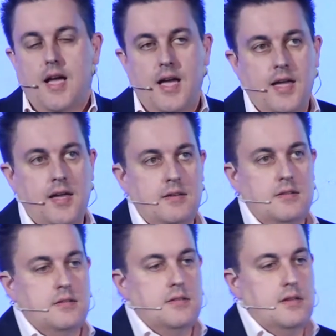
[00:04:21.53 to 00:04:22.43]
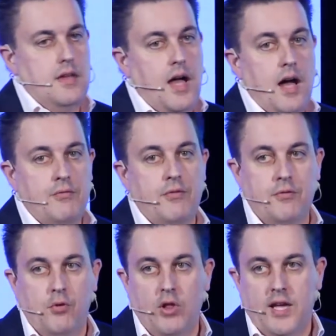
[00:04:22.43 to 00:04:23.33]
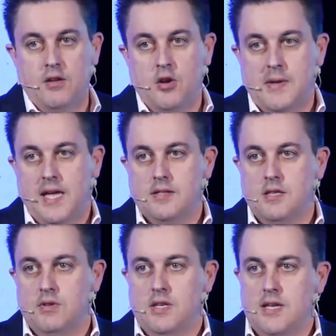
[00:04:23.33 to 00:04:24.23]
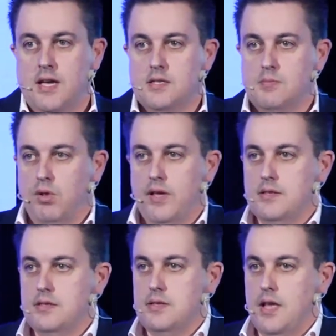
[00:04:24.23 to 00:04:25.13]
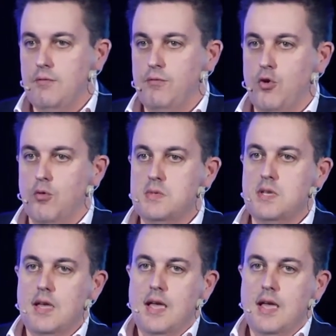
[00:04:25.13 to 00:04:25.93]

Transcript: and half of all economic activity takes place in firms.